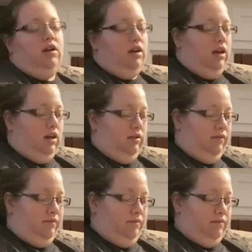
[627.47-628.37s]

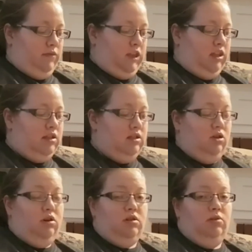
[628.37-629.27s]
And this is
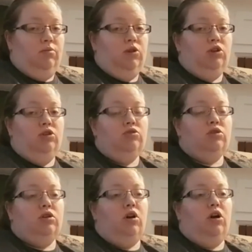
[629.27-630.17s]
awesome. You
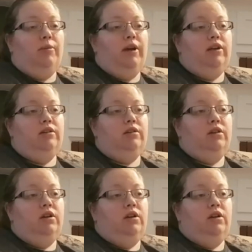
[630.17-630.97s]
should comment